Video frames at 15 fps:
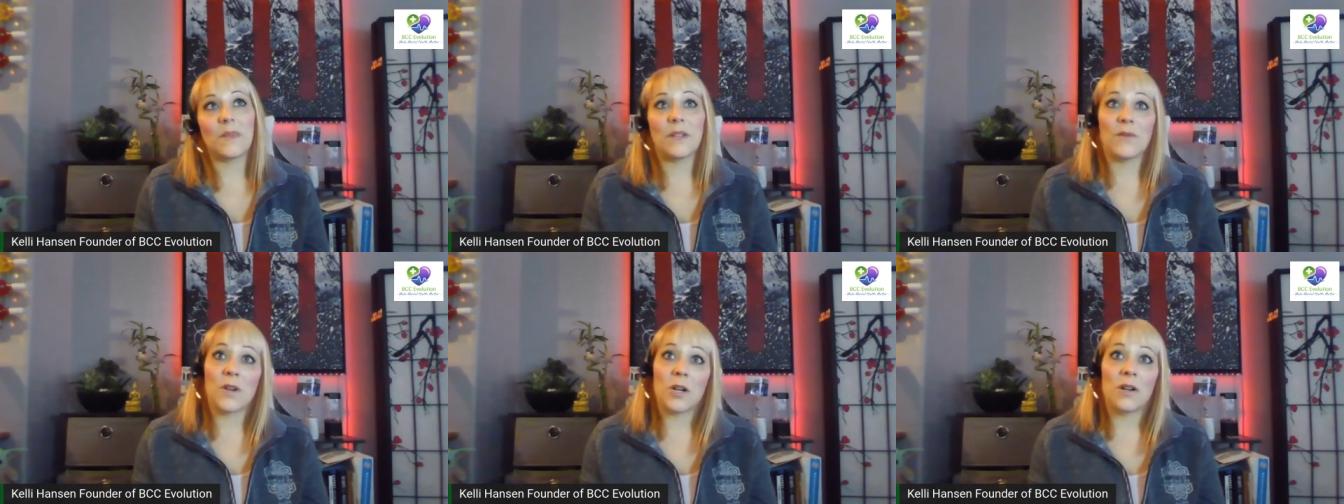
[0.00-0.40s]

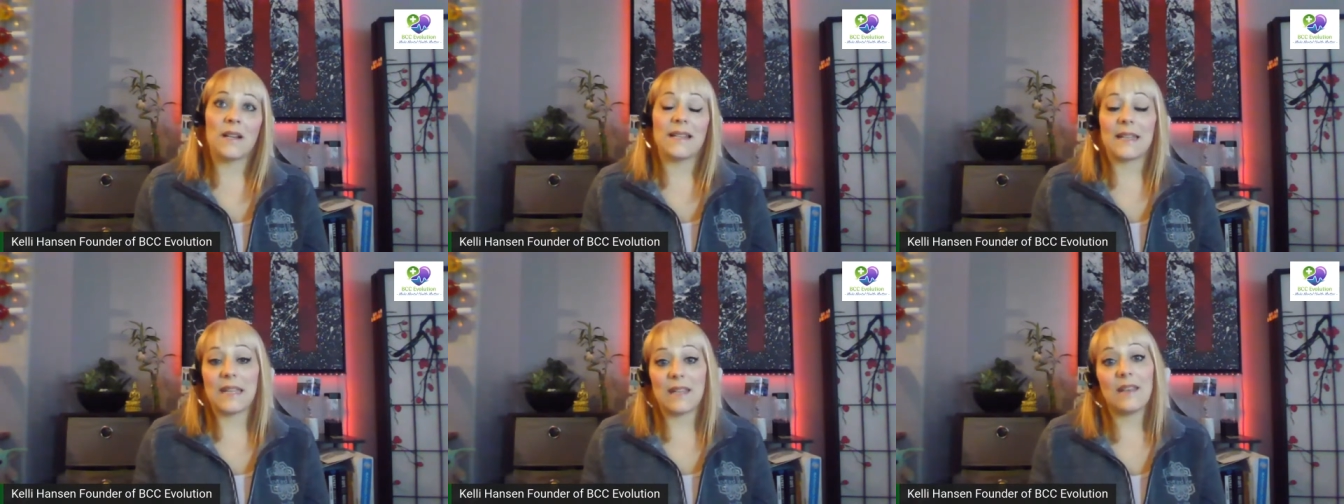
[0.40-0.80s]
liver
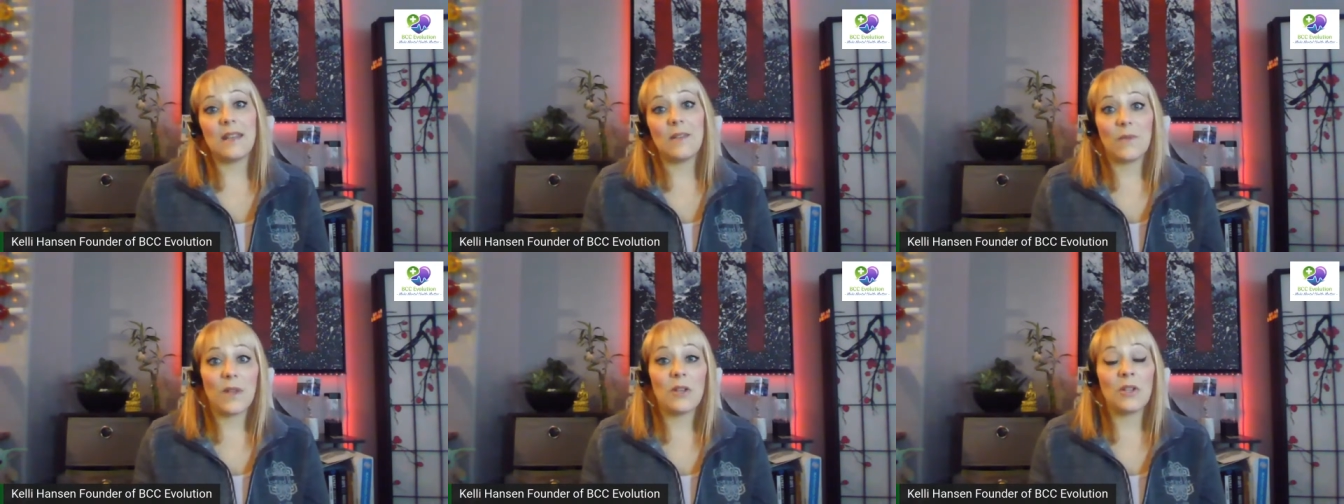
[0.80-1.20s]
and
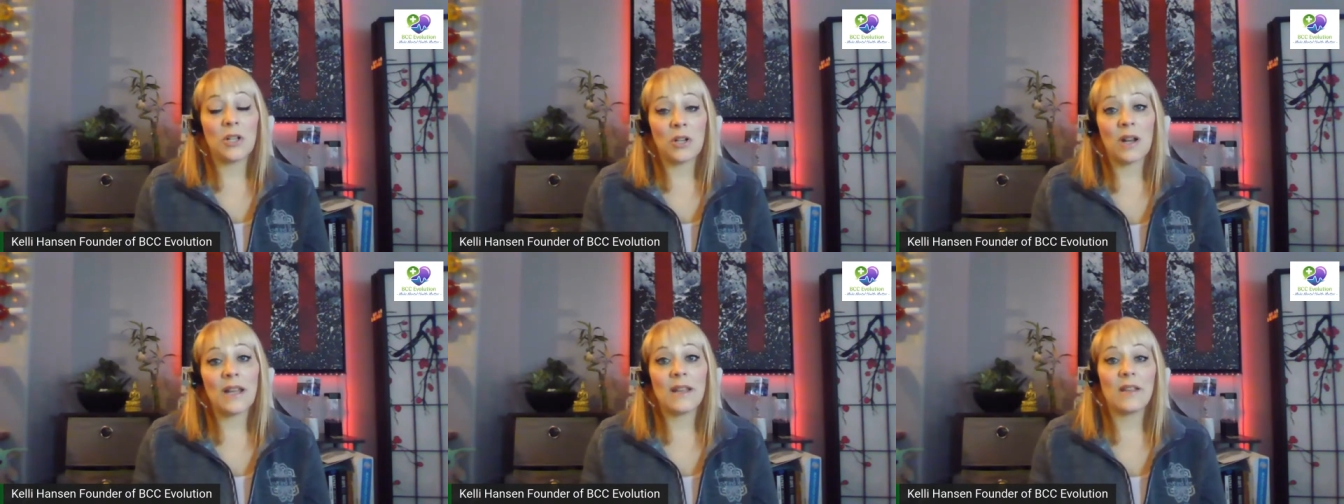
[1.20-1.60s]
kidney
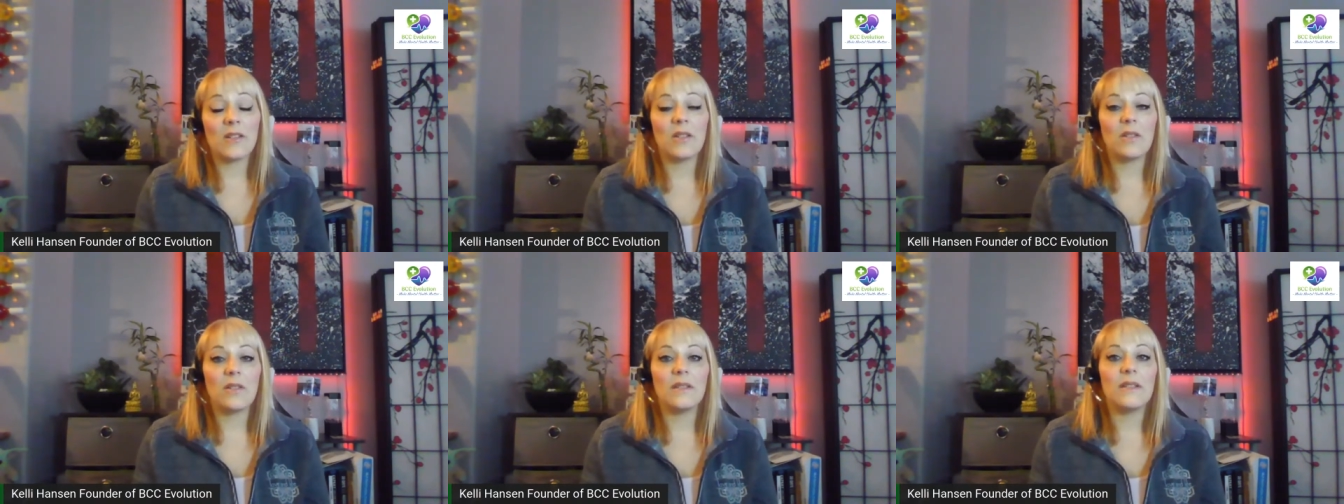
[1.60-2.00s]
failure, I
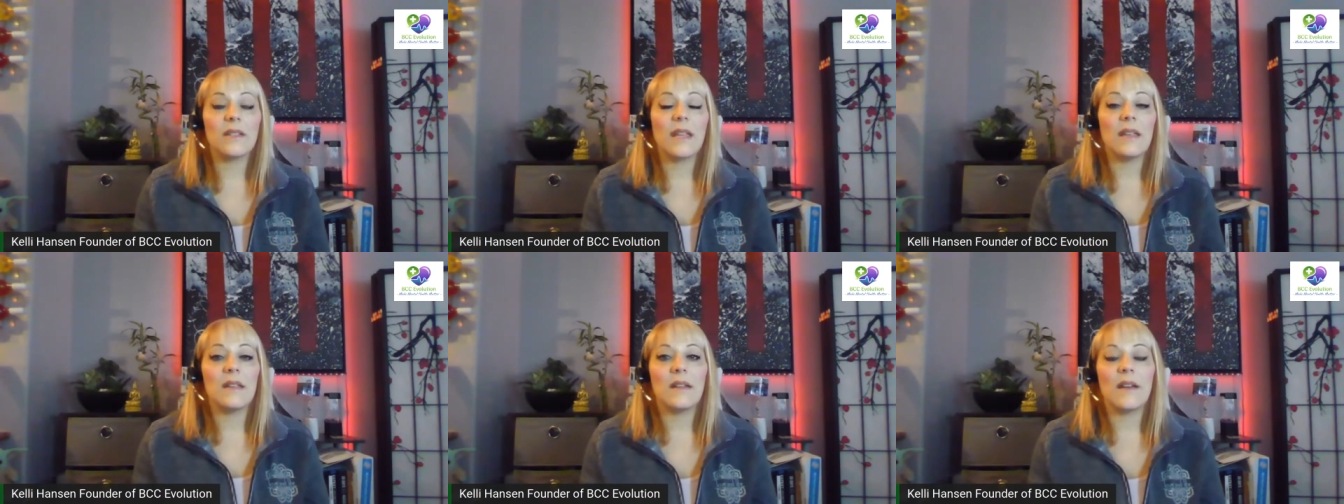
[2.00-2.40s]
guess you could
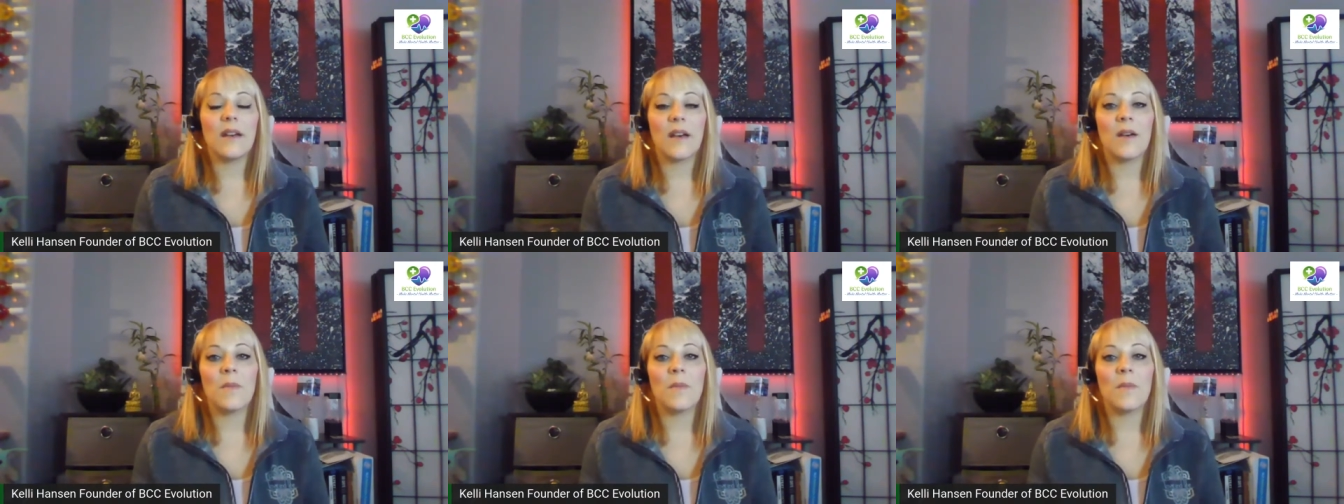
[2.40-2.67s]
say.